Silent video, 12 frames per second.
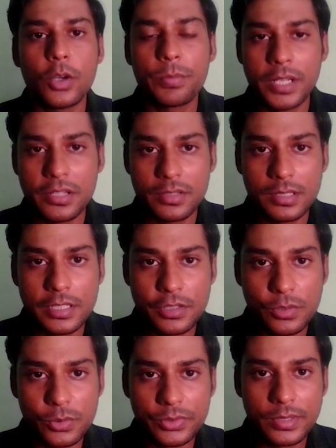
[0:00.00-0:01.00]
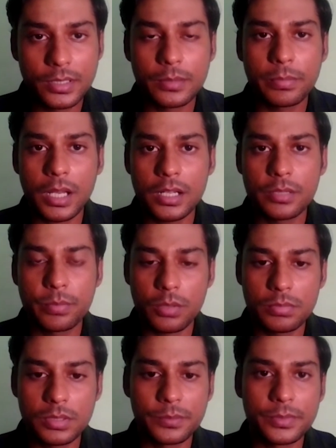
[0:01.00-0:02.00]
operational issues, plant
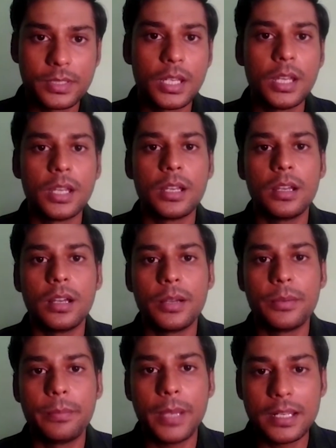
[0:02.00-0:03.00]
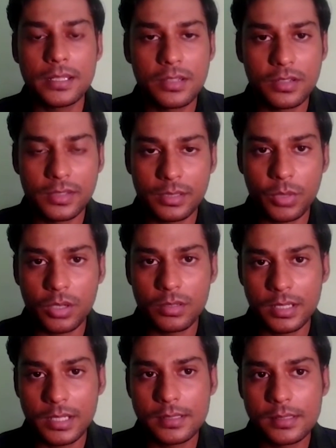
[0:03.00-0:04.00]
problems, managing your
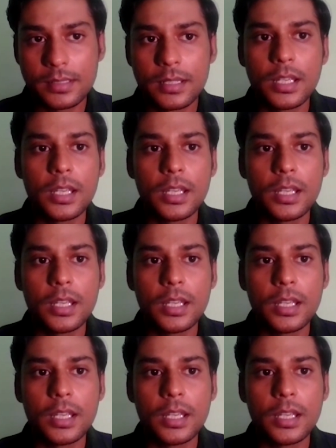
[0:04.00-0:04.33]
subordinates.